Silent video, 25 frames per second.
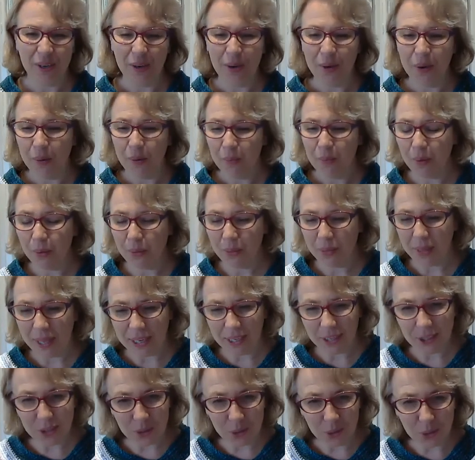Yeah. Well,
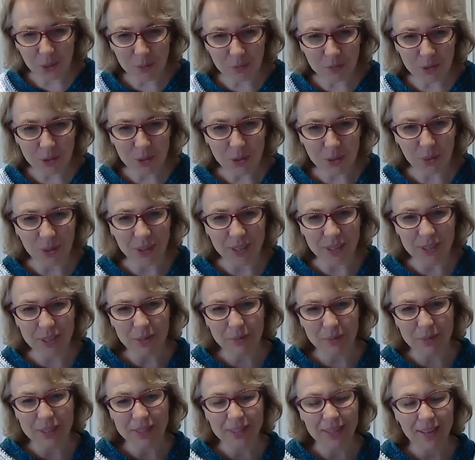thank you for talking to
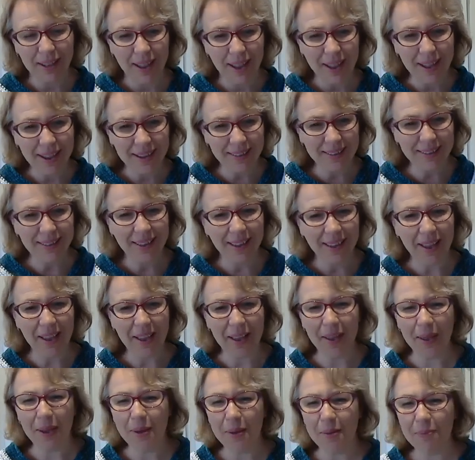me today.
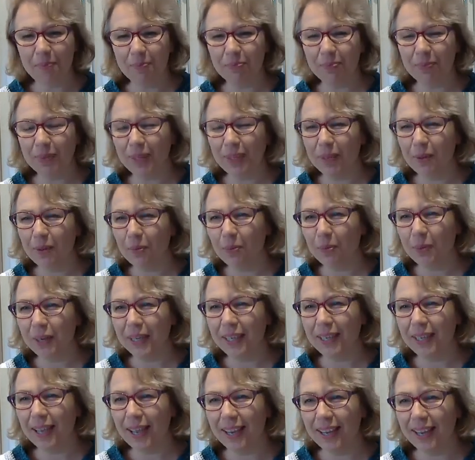
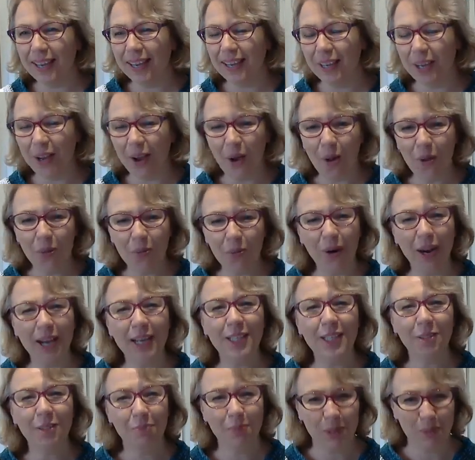We are getting a whole
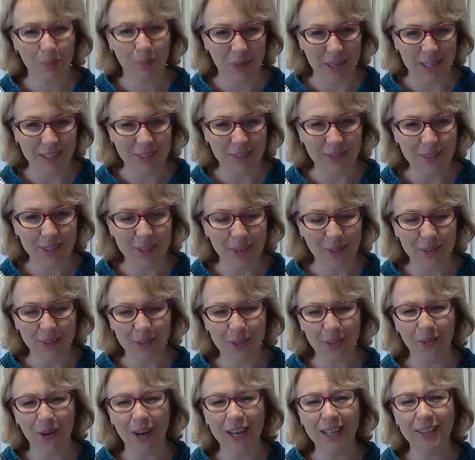range of perspectives, so it's
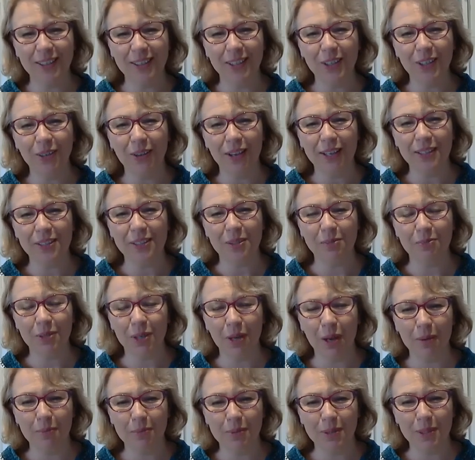great that you had some
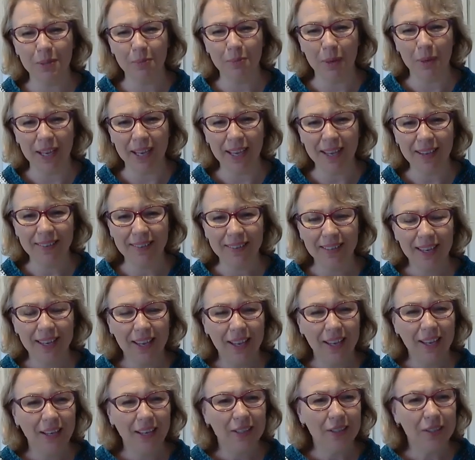time to spare.
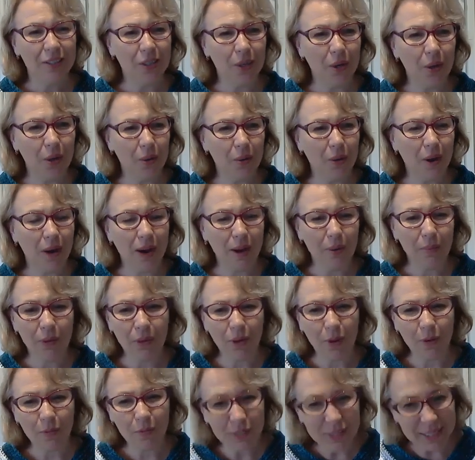So I will
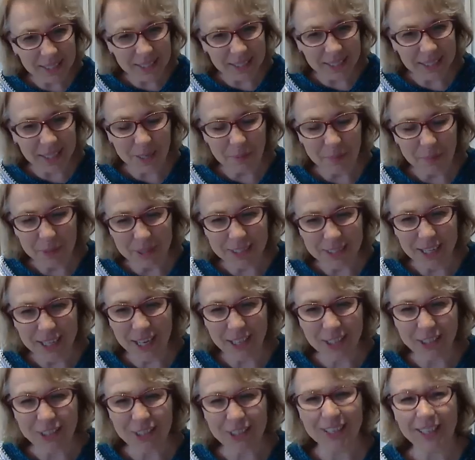obviously keep in
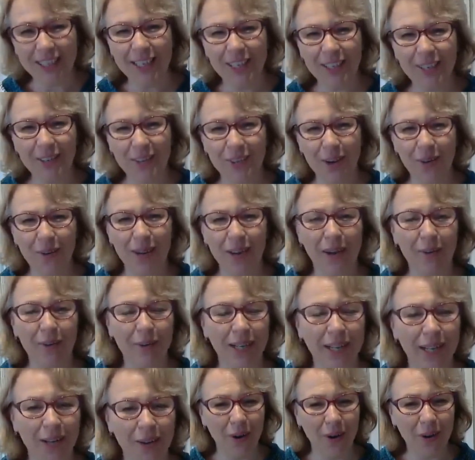touch and let you know how
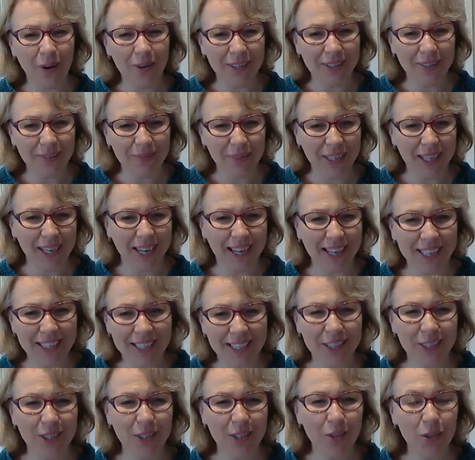we on, and we can
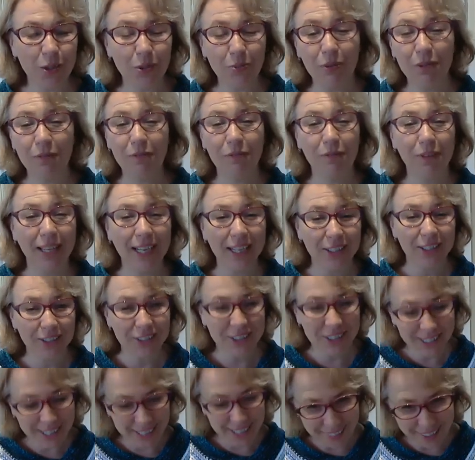continue to reflect
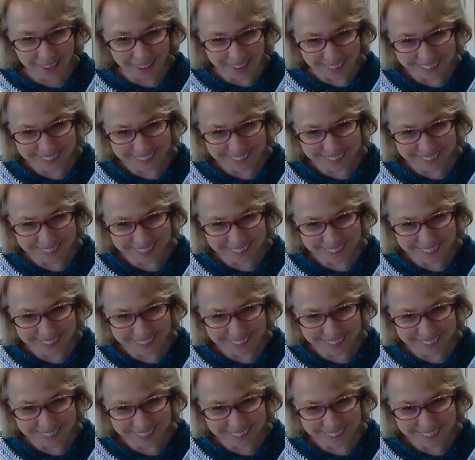together.